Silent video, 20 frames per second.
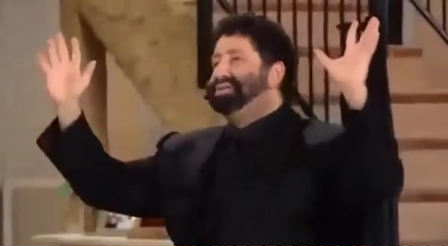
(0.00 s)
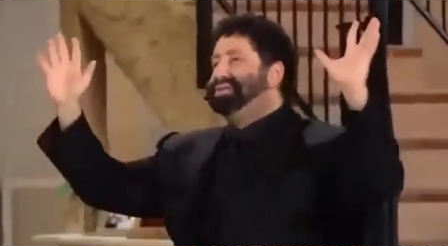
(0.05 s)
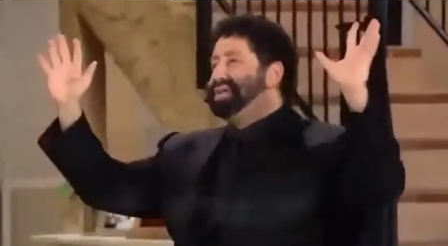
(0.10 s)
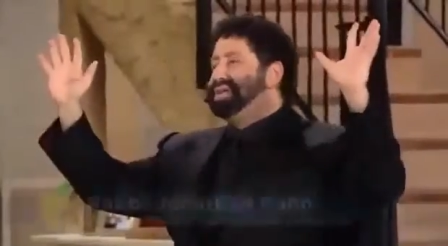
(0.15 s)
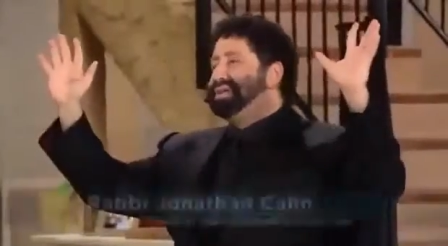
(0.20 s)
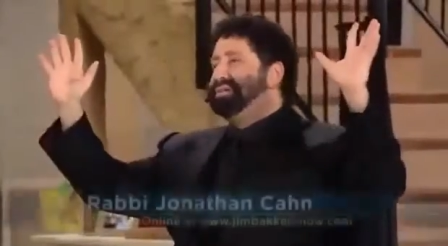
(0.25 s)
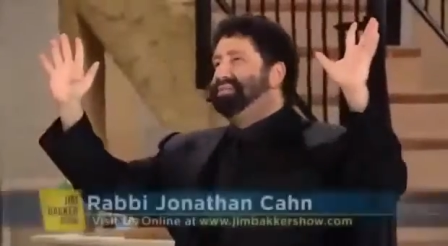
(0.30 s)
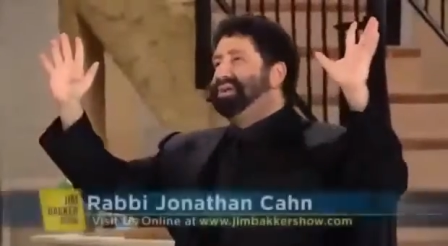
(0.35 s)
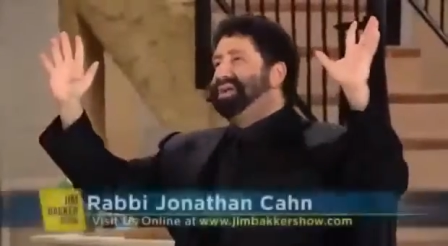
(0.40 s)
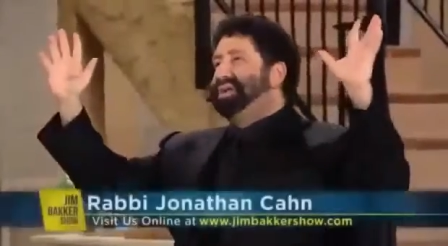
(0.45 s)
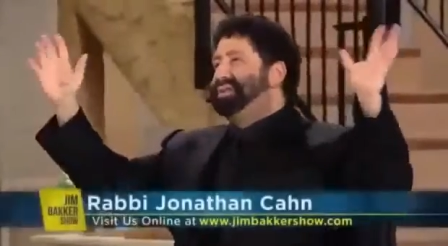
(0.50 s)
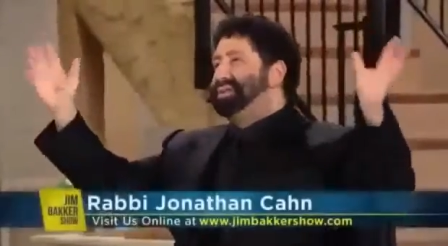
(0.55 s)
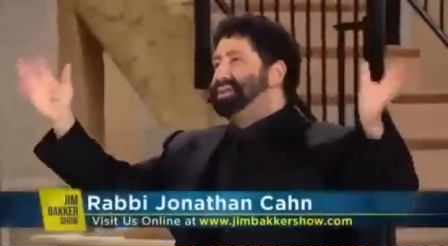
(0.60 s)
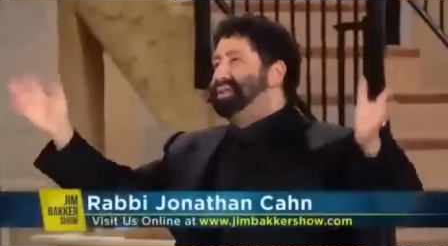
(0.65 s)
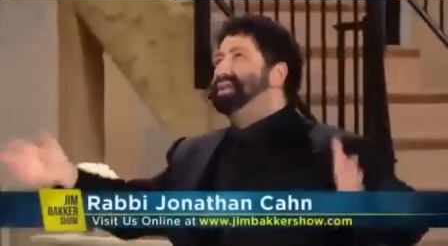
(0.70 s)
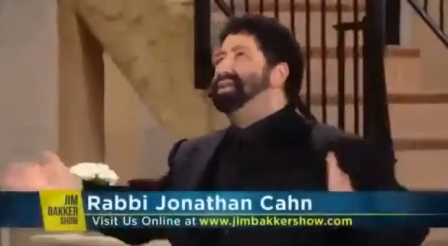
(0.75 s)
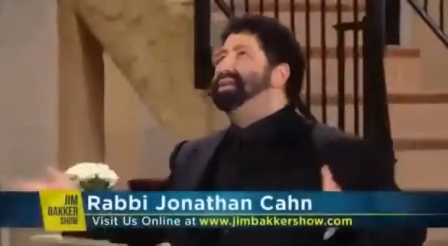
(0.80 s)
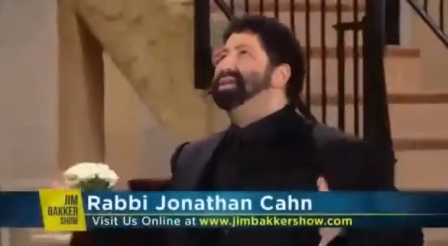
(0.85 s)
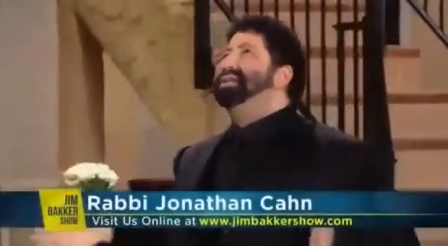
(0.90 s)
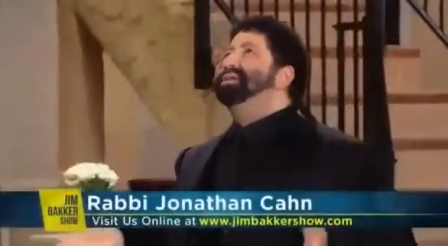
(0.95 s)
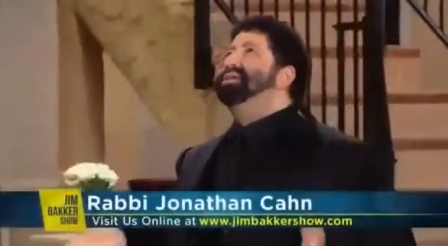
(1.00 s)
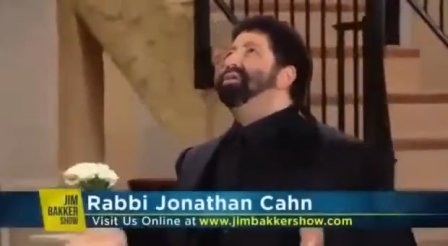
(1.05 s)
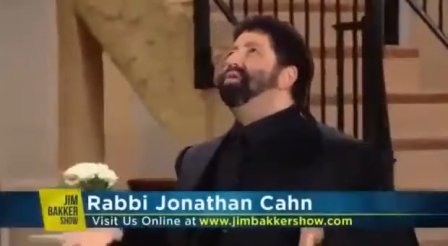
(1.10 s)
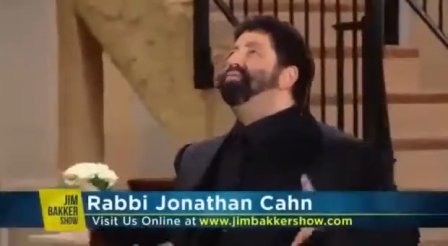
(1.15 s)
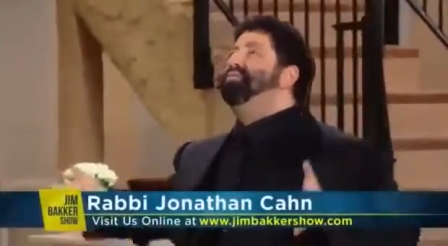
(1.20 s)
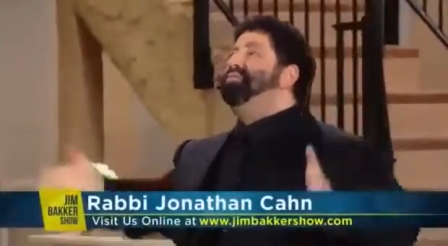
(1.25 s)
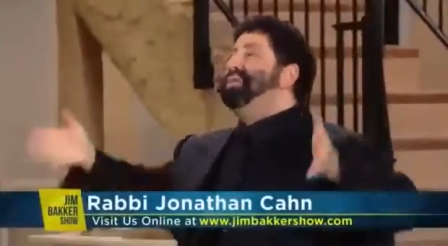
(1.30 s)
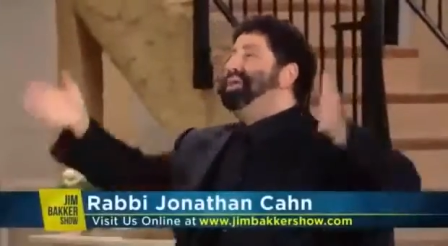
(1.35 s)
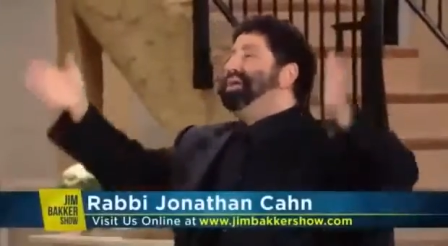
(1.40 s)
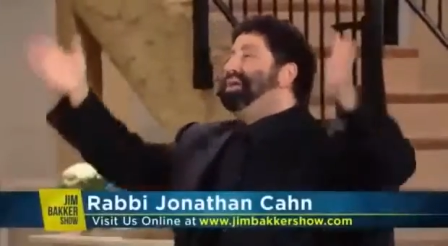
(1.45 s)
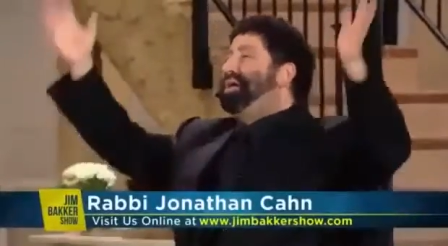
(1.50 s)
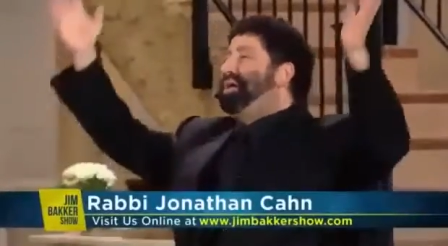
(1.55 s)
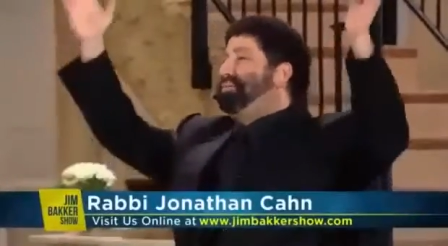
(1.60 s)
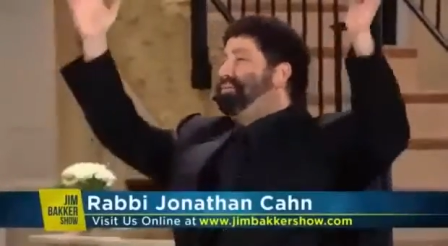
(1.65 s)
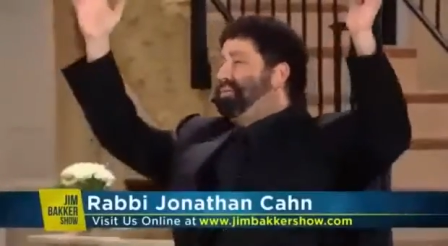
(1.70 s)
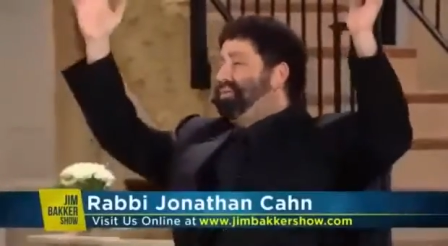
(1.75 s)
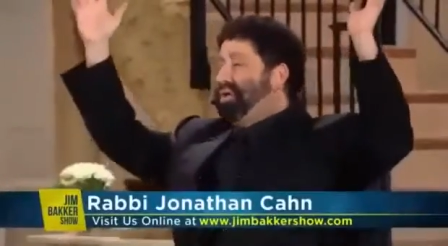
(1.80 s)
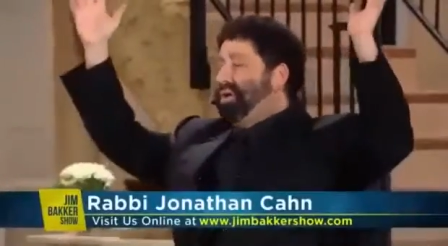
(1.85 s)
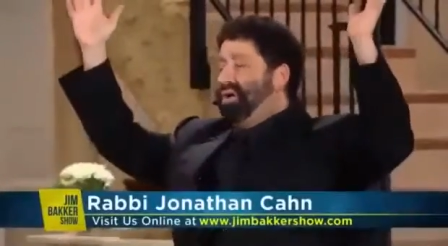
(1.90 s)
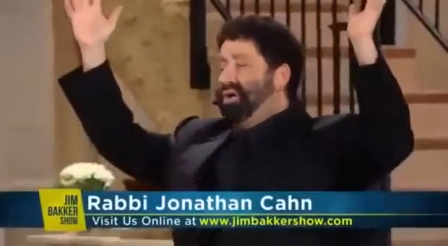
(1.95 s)
to celebrate the opening
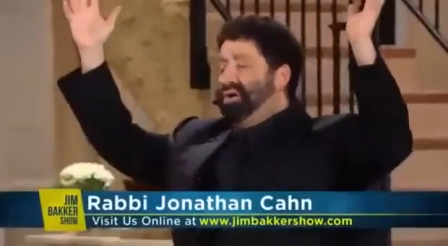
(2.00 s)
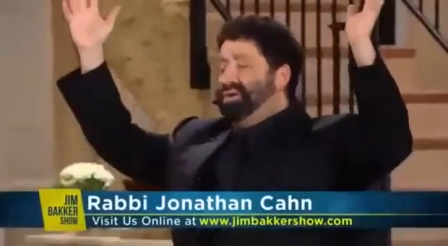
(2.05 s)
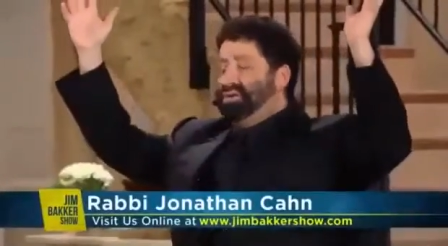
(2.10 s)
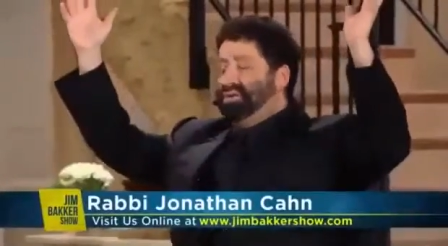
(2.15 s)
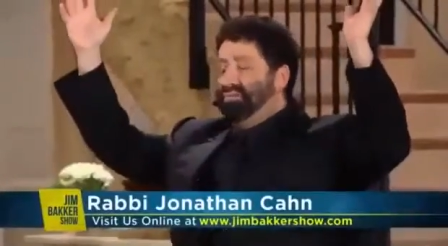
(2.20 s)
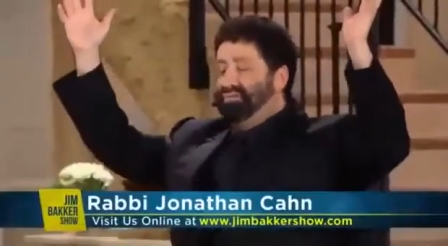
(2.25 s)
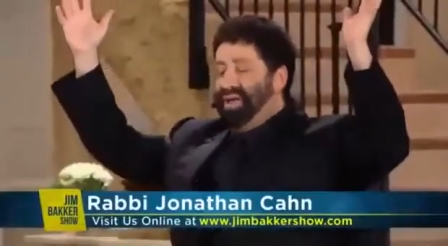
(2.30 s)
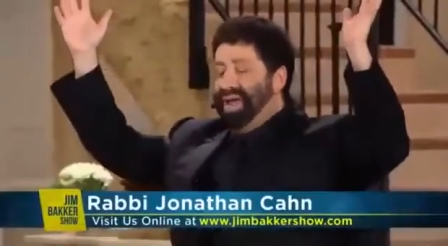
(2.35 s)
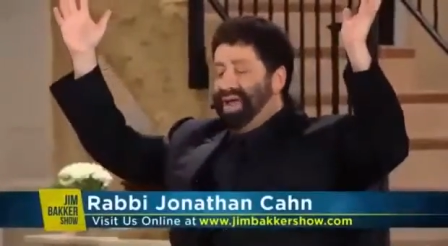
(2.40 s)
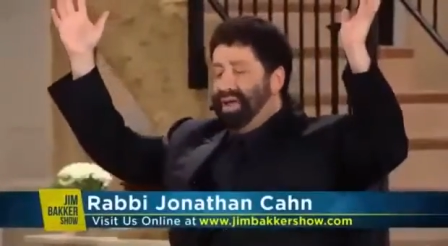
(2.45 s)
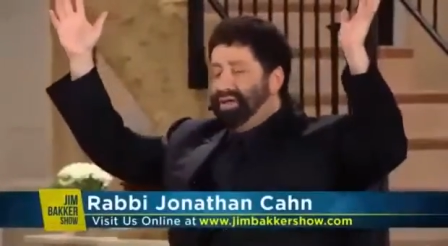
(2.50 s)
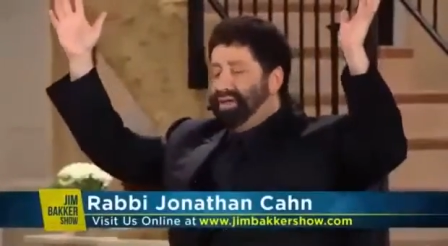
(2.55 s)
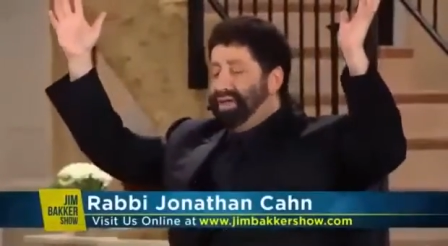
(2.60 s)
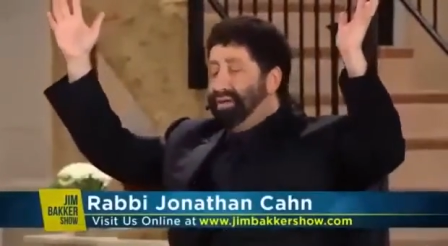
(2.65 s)
up of the Arch of Baal,